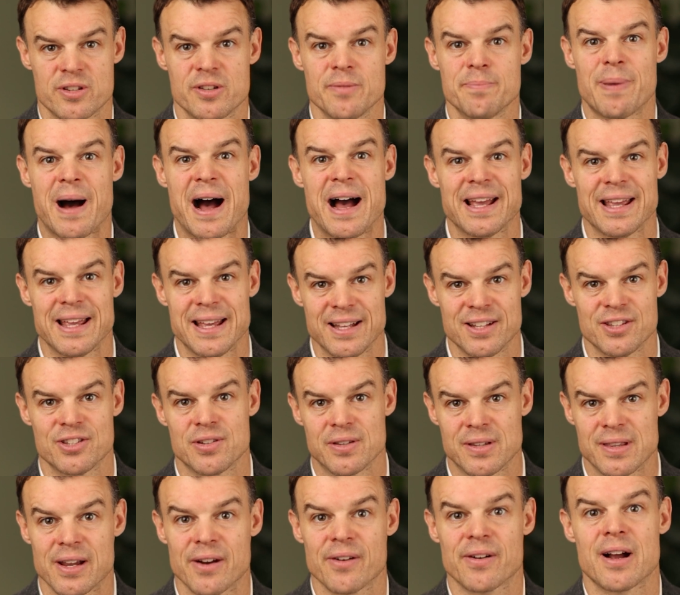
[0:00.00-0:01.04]
to buy
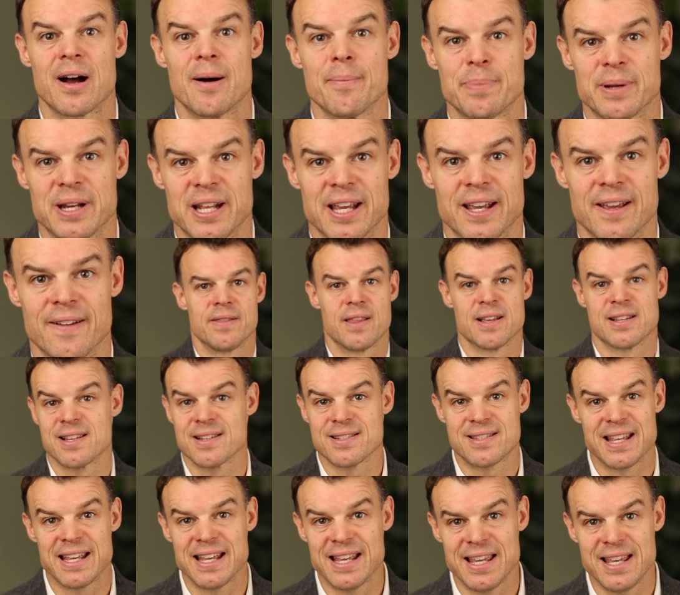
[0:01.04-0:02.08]
into their company. This
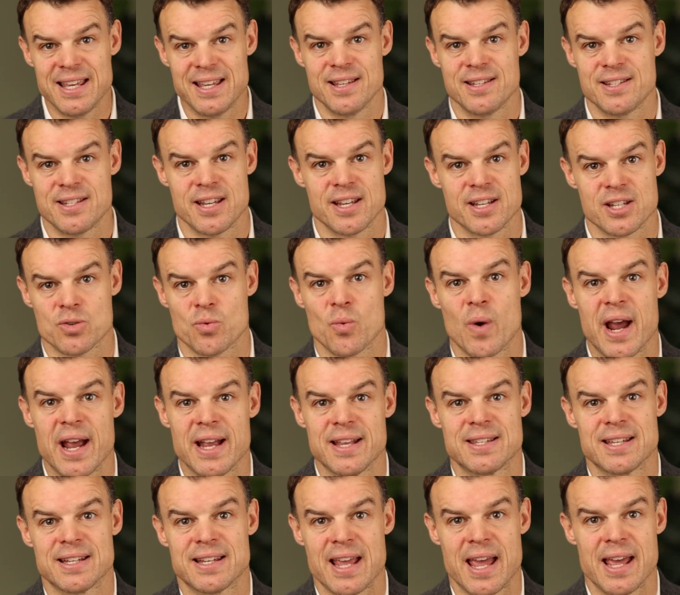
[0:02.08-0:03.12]
is the easiest way
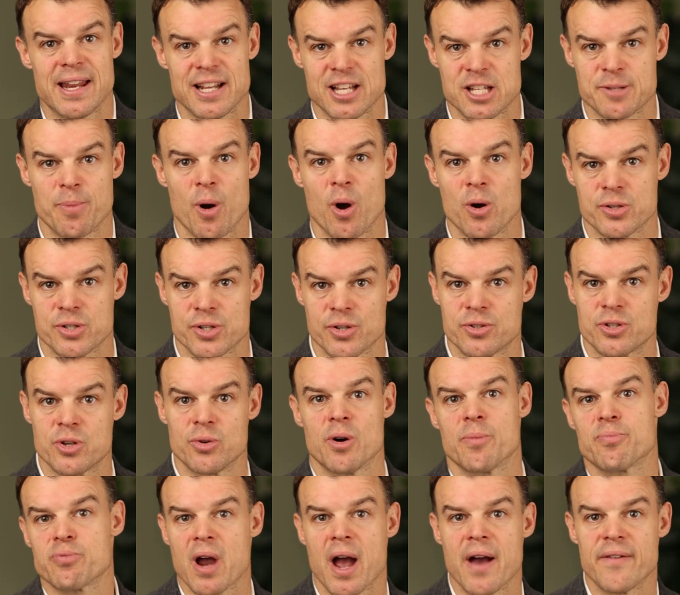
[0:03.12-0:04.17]
to gain exposure
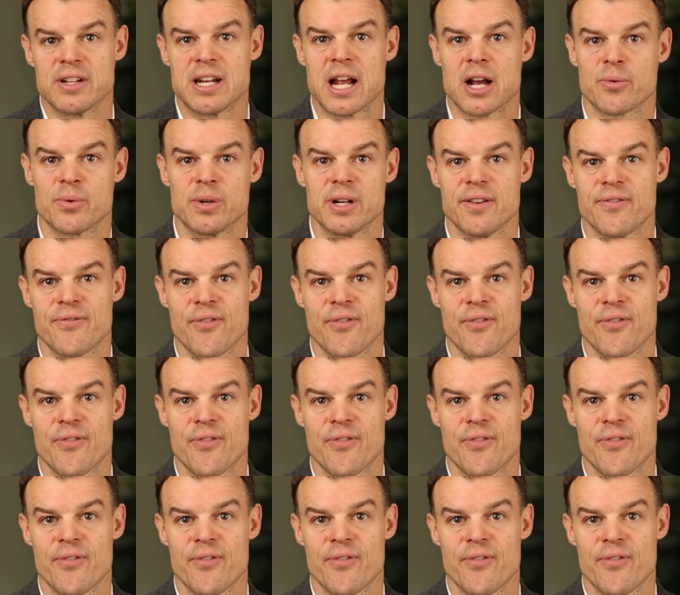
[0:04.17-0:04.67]
to a private equity